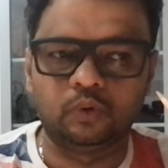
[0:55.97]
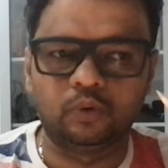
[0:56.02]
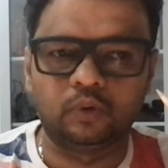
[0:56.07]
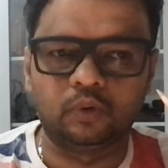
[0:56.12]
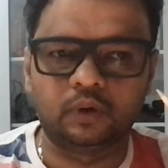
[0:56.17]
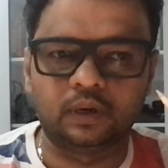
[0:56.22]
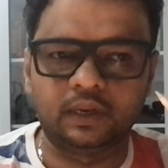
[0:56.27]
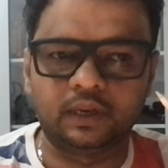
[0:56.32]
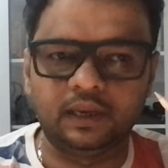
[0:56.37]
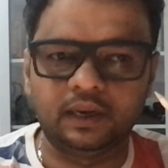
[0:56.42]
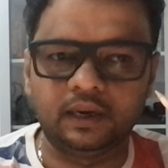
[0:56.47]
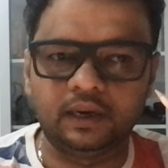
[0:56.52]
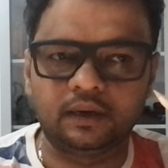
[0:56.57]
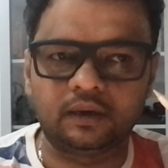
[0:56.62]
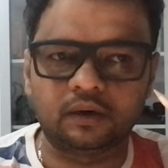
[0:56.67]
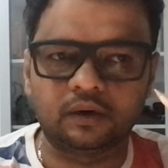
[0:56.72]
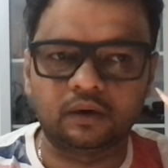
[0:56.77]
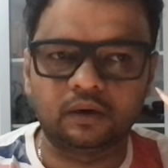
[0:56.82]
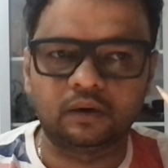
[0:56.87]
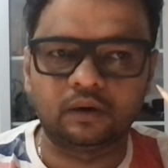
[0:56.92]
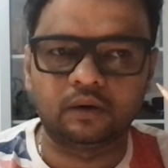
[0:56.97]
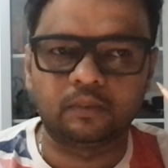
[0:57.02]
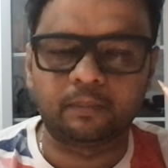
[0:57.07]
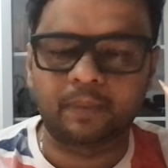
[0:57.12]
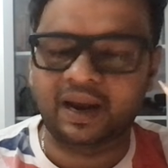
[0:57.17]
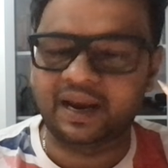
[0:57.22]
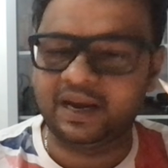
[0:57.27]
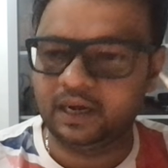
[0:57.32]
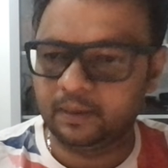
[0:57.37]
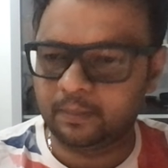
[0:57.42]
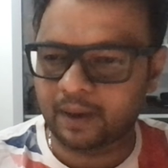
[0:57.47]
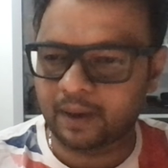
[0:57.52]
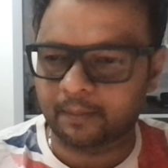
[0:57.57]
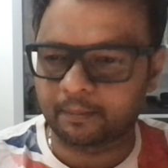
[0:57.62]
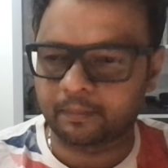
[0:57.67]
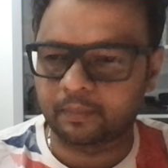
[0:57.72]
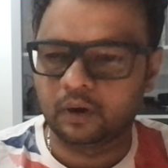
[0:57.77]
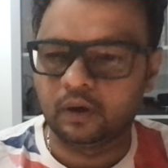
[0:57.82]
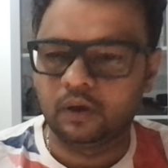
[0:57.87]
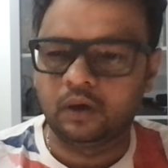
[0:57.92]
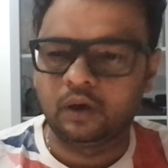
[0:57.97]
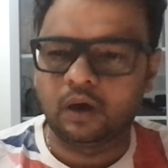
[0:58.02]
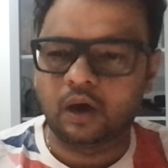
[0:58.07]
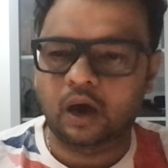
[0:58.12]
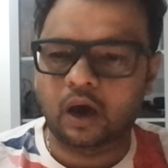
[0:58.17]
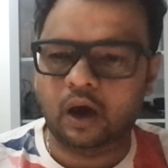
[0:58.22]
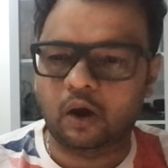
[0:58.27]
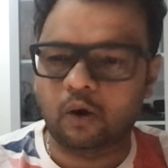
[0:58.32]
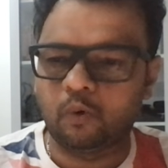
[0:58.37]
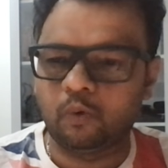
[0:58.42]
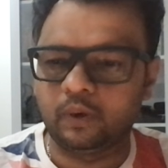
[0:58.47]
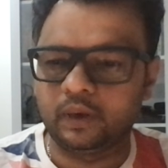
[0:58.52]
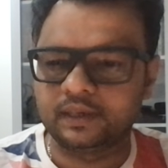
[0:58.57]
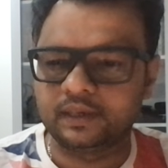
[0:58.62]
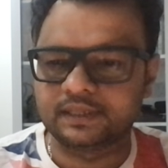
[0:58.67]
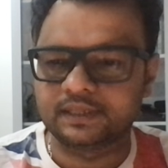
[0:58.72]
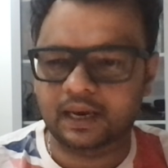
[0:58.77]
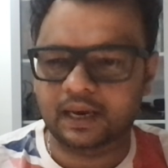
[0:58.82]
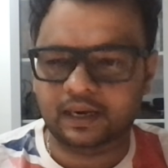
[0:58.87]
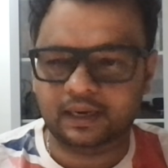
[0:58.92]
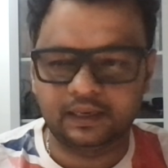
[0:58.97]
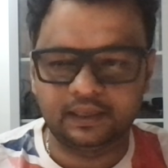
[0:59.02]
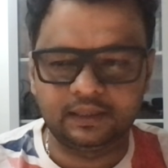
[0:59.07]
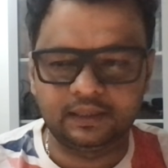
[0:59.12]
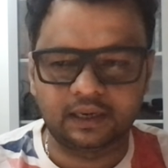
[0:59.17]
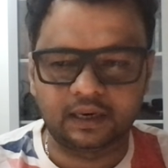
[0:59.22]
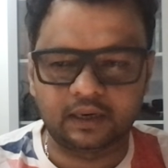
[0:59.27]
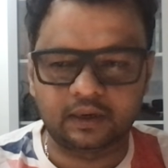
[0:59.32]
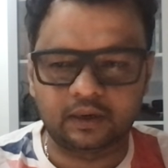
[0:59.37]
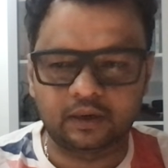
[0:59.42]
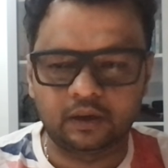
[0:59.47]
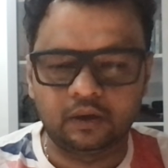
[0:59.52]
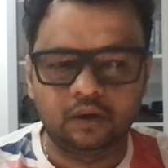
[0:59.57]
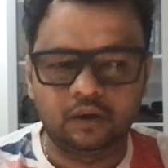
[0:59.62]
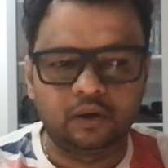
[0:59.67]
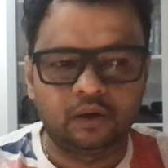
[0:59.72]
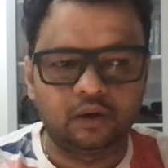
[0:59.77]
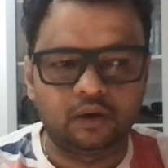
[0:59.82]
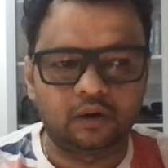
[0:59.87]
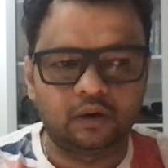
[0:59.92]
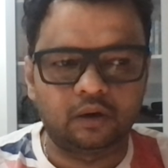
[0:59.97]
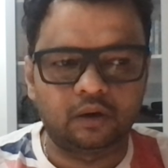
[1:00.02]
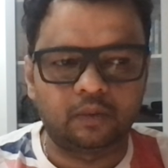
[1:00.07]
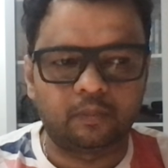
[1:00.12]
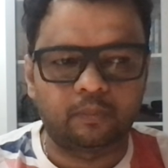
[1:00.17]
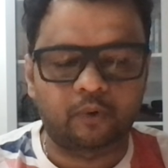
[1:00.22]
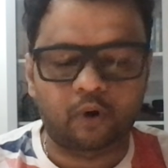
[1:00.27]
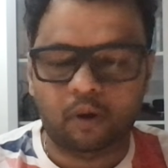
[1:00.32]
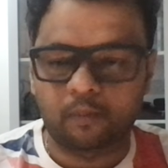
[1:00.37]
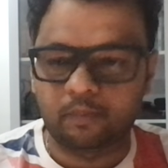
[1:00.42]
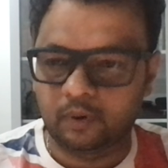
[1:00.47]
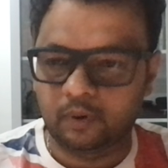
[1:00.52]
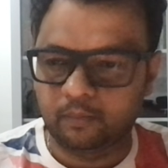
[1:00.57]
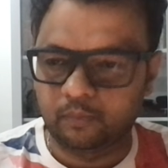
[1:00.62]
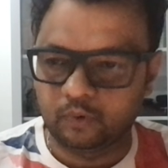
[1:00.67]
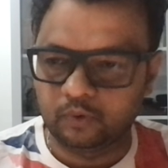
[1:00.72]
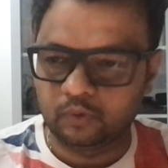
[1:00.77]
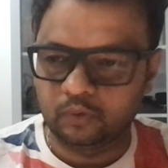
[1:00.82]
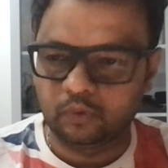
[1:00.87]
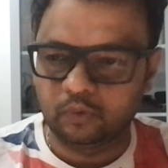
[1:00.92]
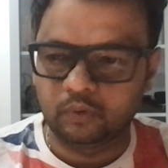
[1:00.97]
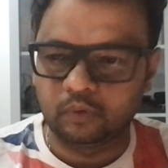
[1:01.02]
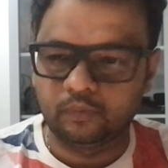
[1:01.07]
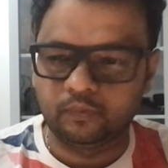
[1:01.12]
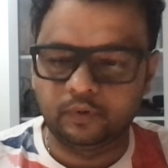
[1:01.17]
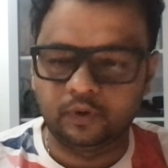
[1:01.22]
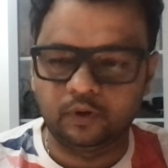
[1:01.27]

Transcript: create a mind map how exactly that problem we